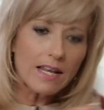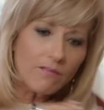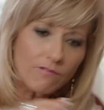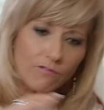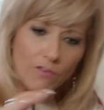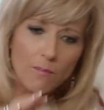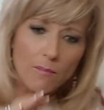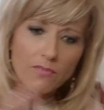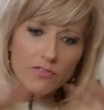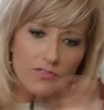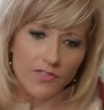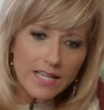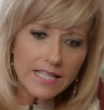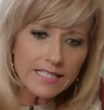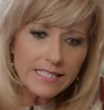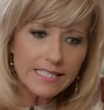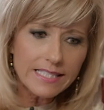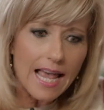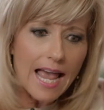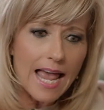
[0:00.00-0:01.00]
From
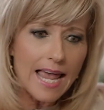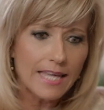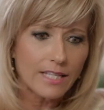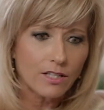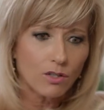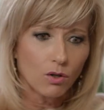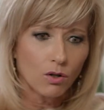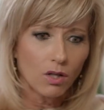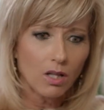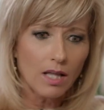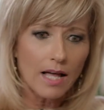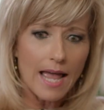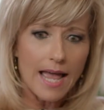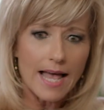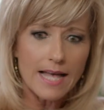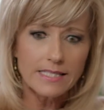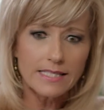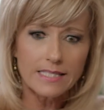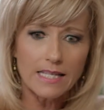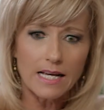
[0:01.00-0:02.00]
this angle,
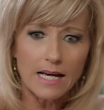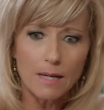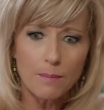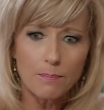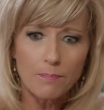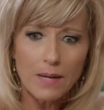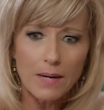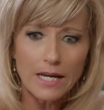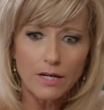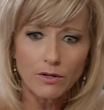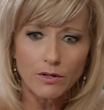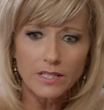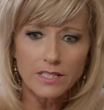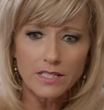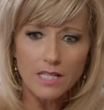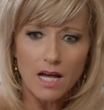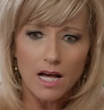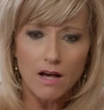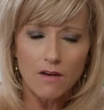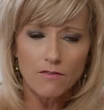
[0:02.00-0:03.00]
as a parent
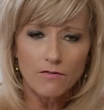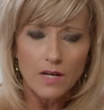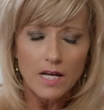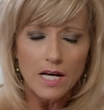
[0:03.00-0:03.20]
of